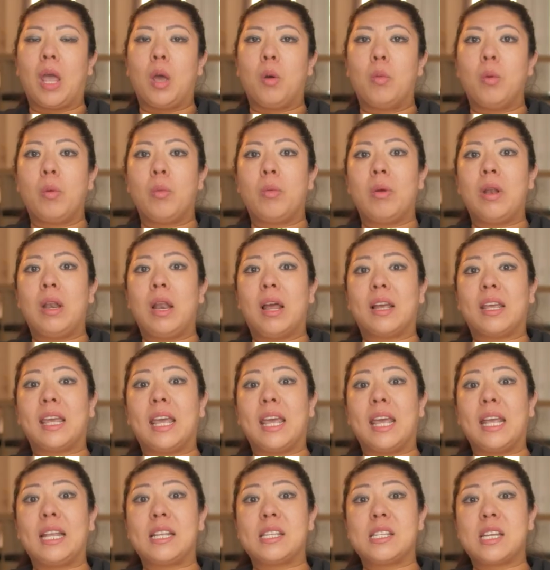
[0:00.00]
we were
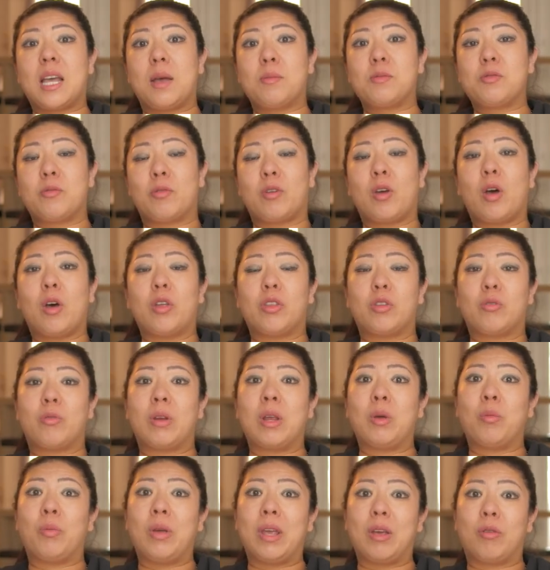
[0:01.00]
lucky in terms of we got a
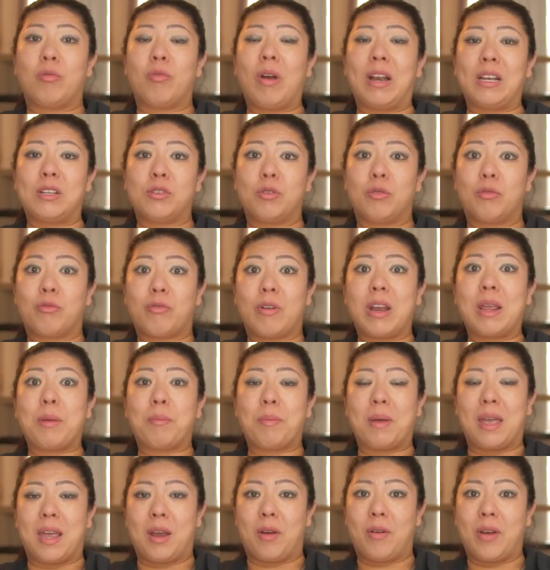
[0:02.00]
3-week rental free
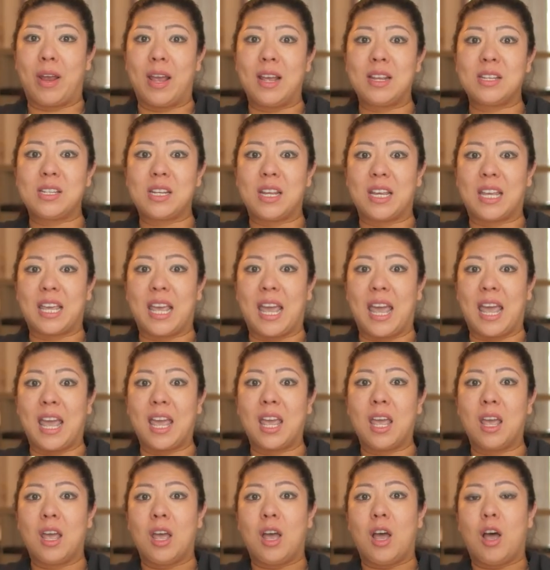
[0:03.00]
period,
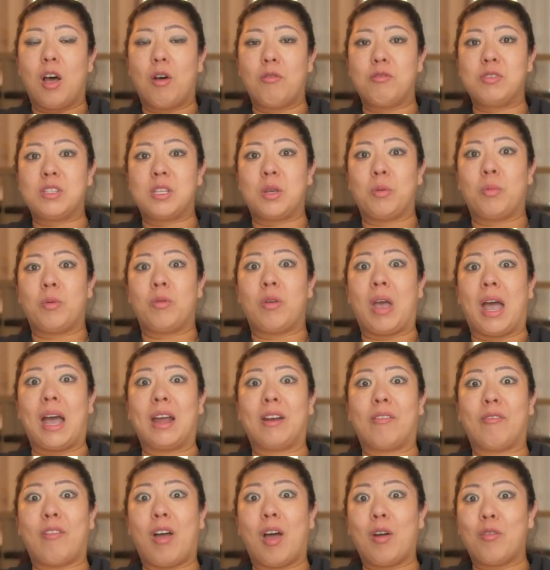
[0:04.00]
okay. Obviously we
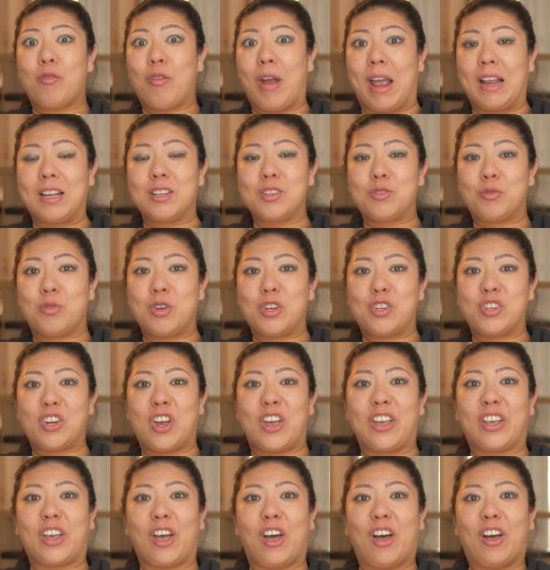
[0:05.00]
had our rent, which
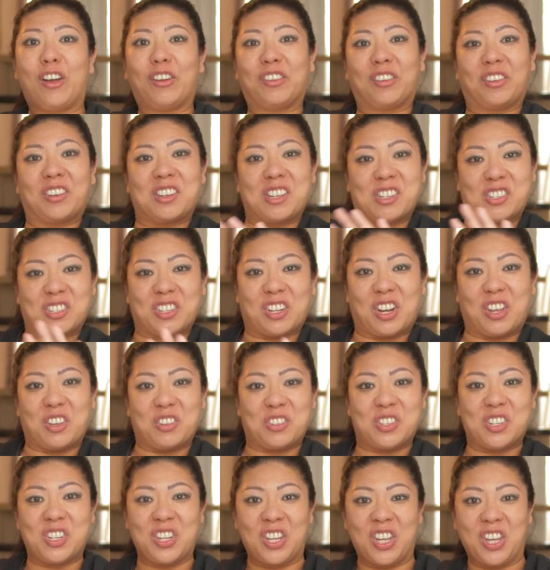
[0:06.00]
I can't
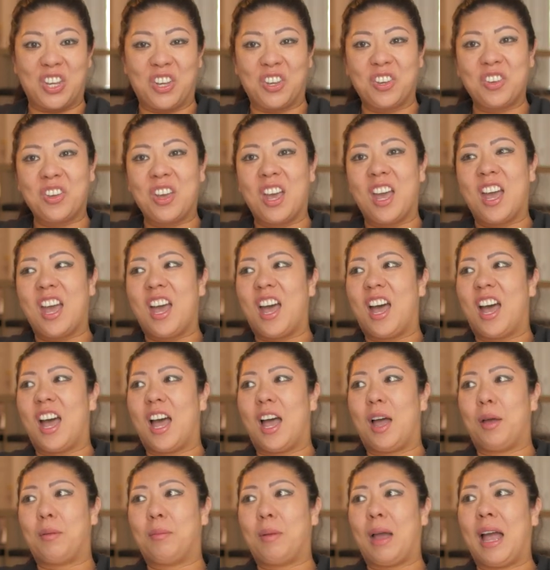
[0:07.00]
disclose to you,
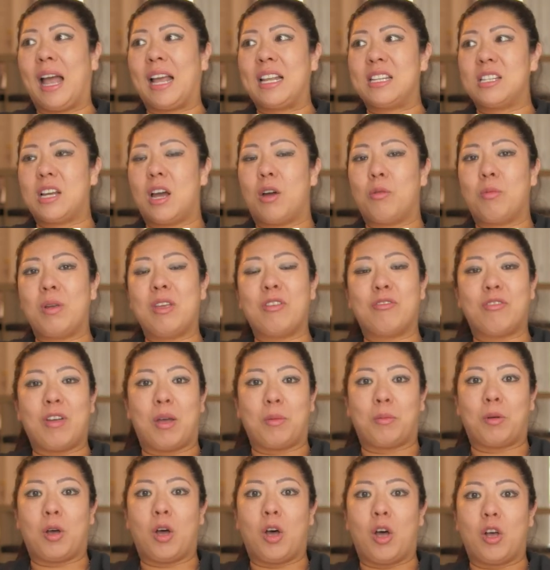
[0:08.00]
and our
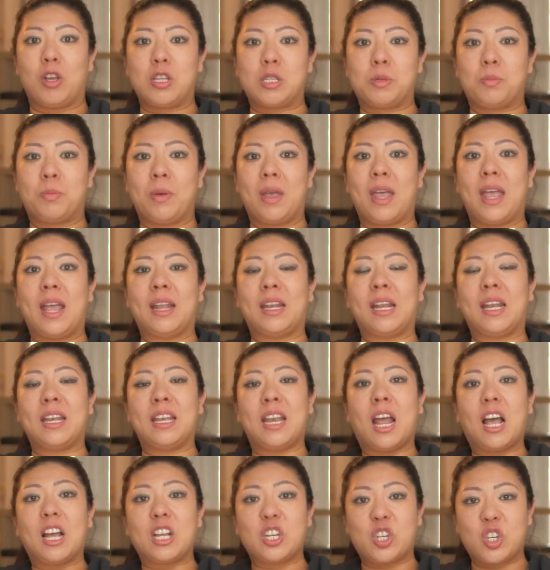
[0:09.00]
refurb costs, but in a
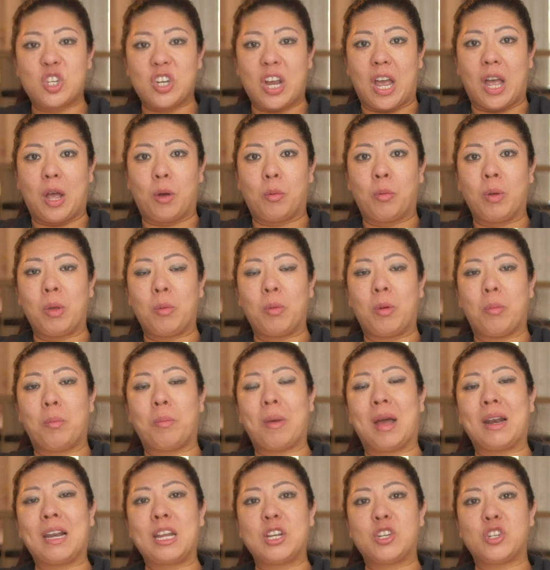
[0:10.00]
nutshell we
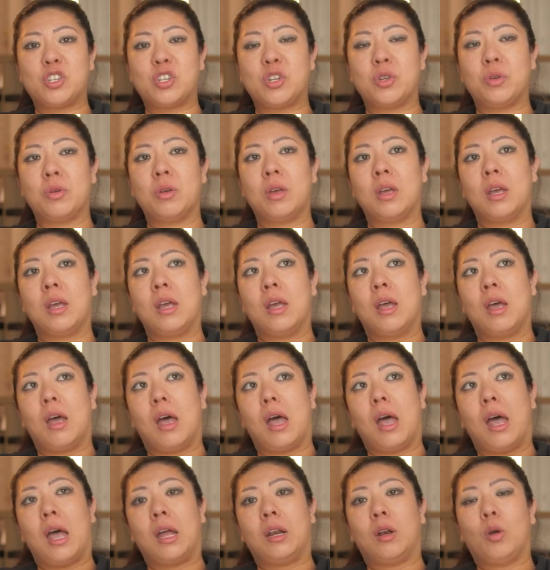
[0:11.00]
managed to
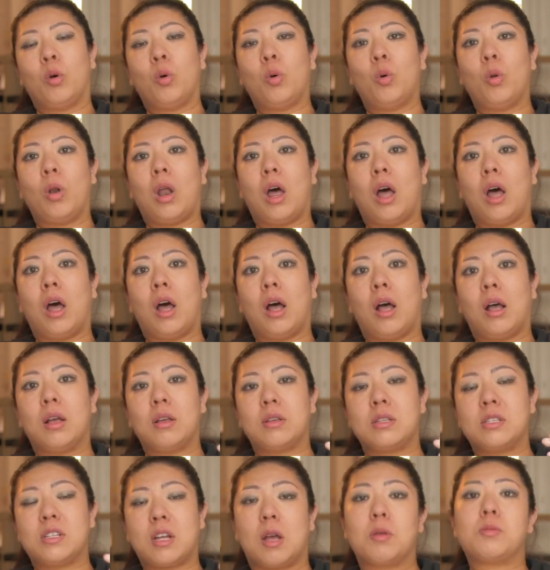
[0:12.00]
earn all
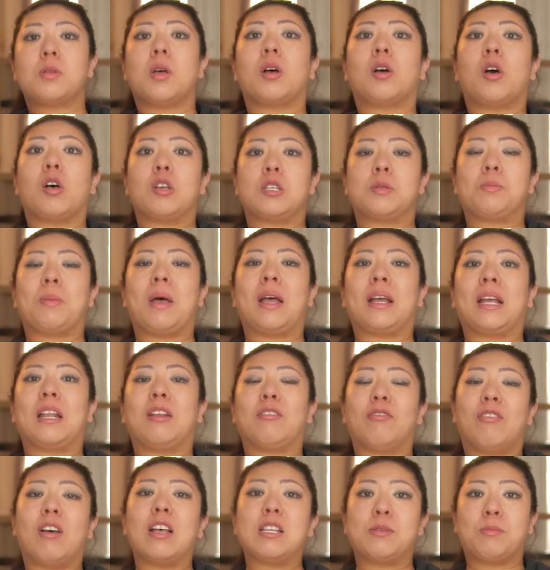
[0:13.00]
our startup costs back in
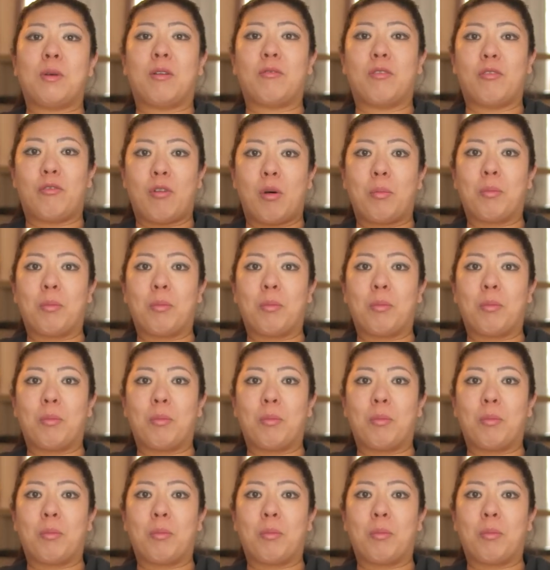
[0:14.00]
the first month of